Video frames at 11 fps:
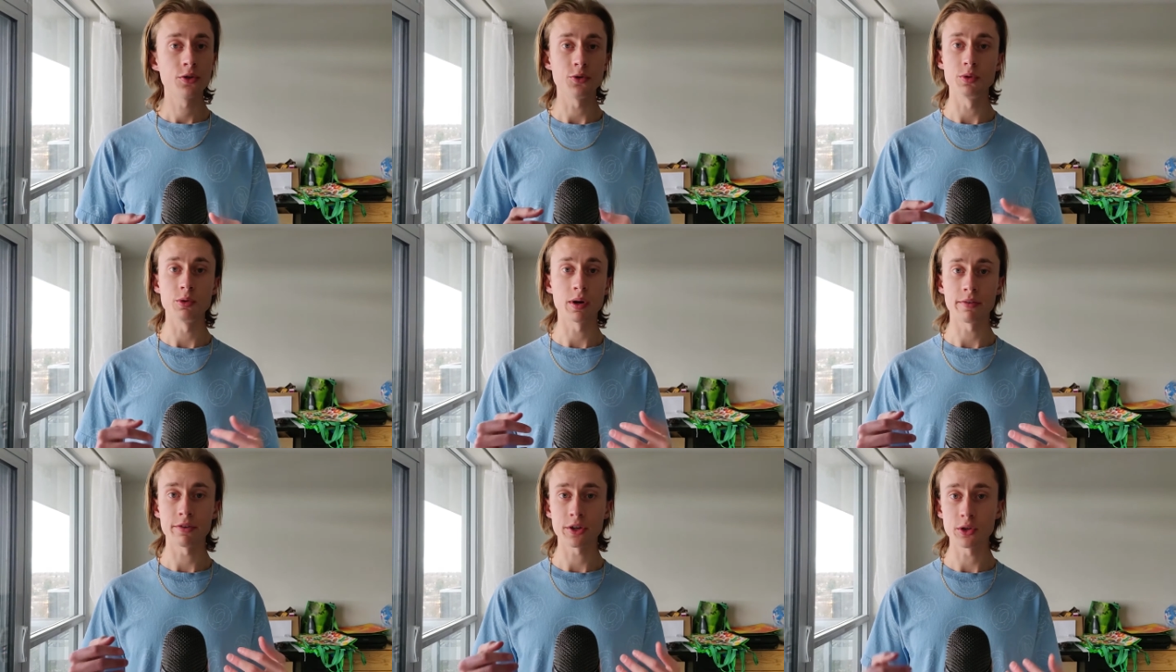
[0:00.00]
doing
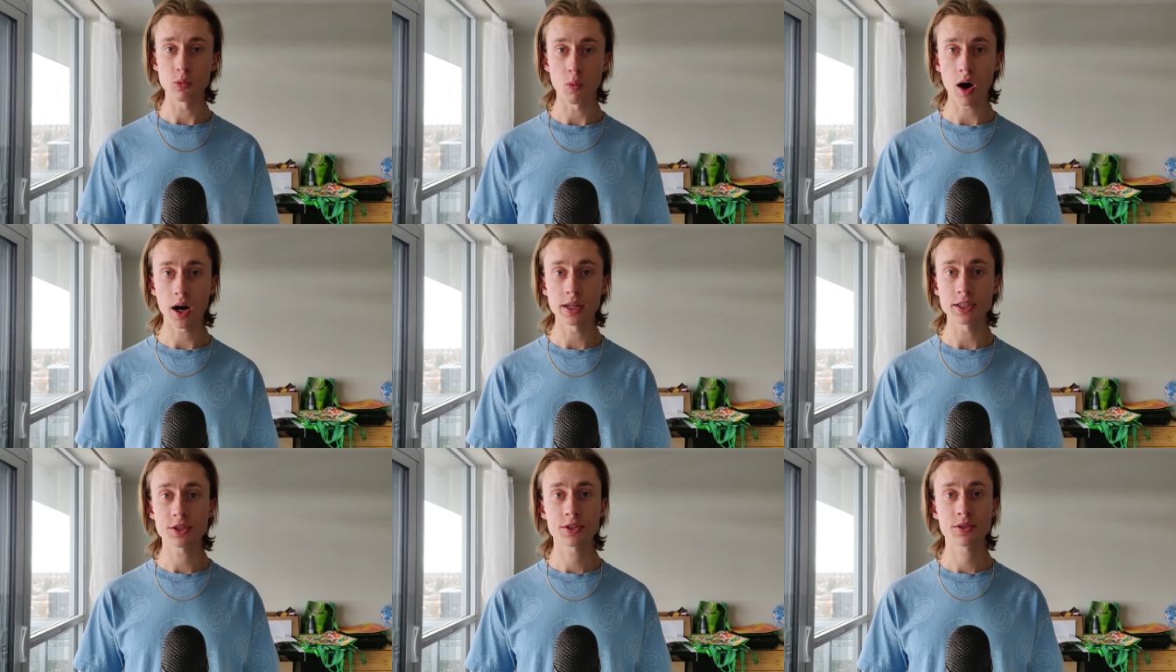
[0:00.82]
whatever he
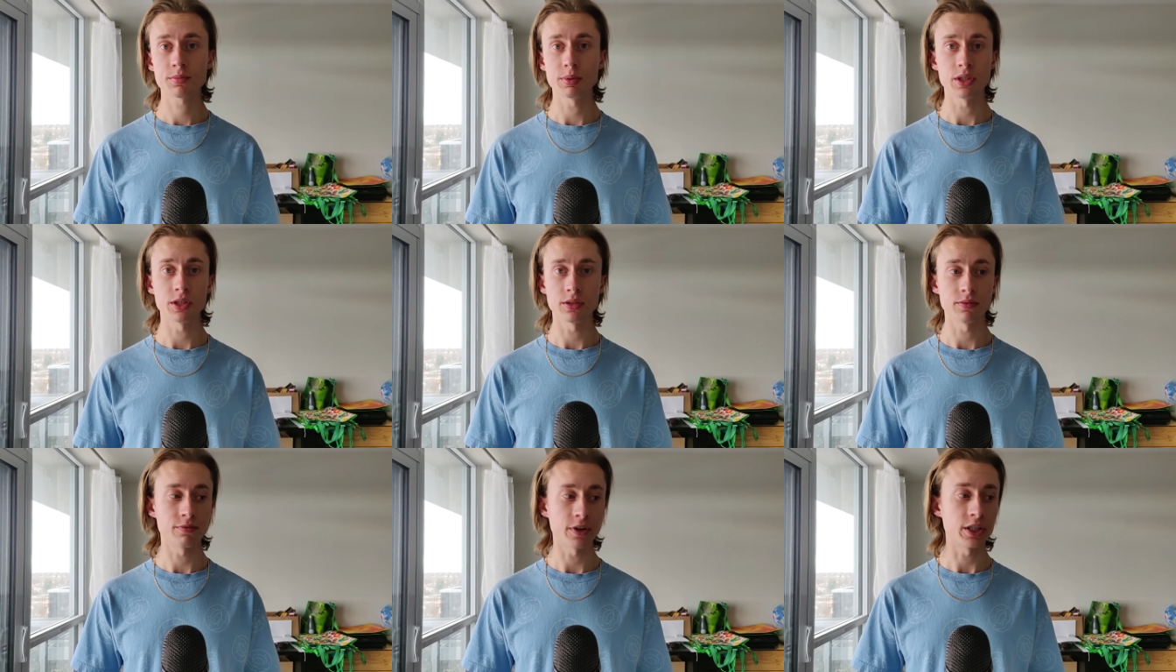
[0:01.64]
wants,
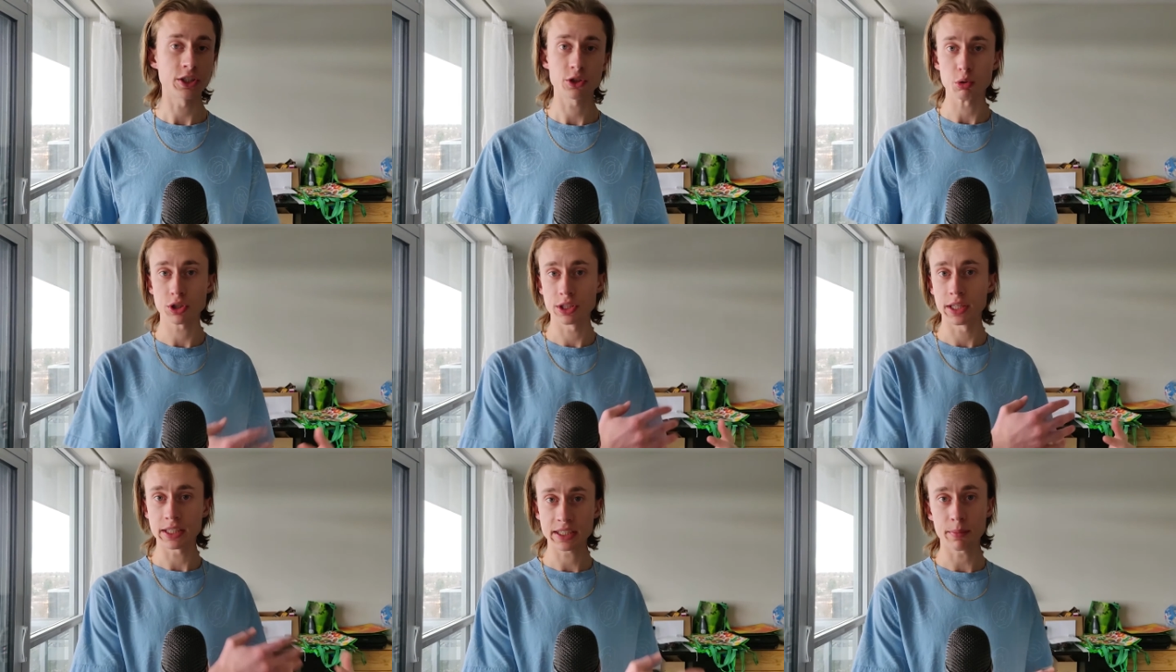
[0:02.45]
being very socially
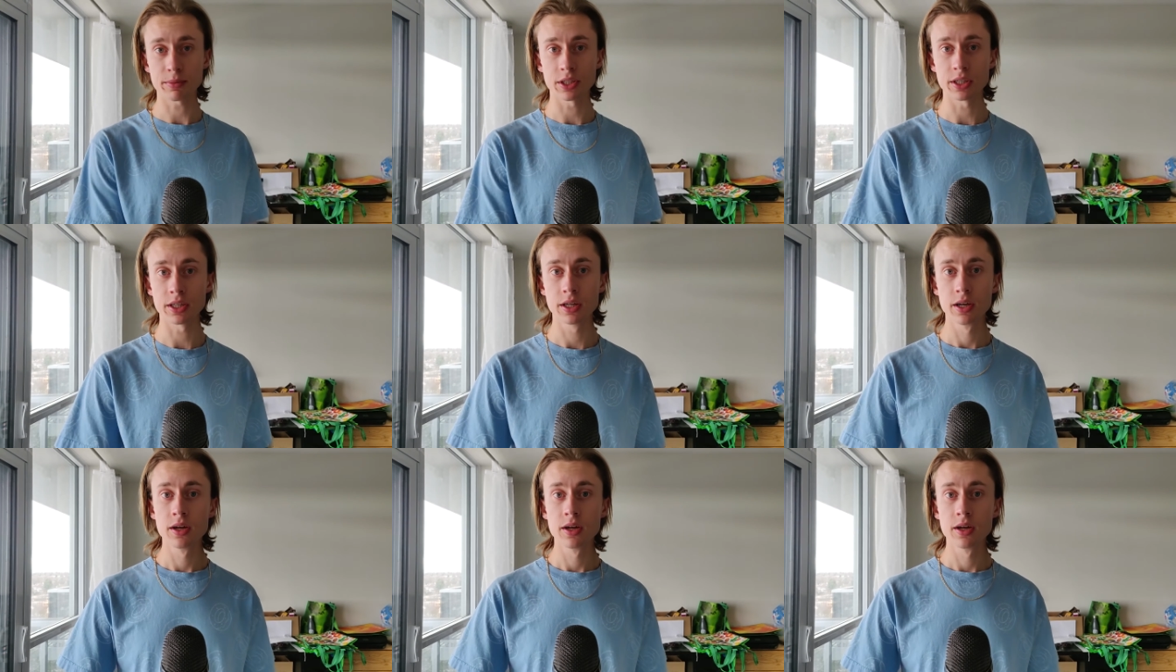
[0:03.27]
accepted,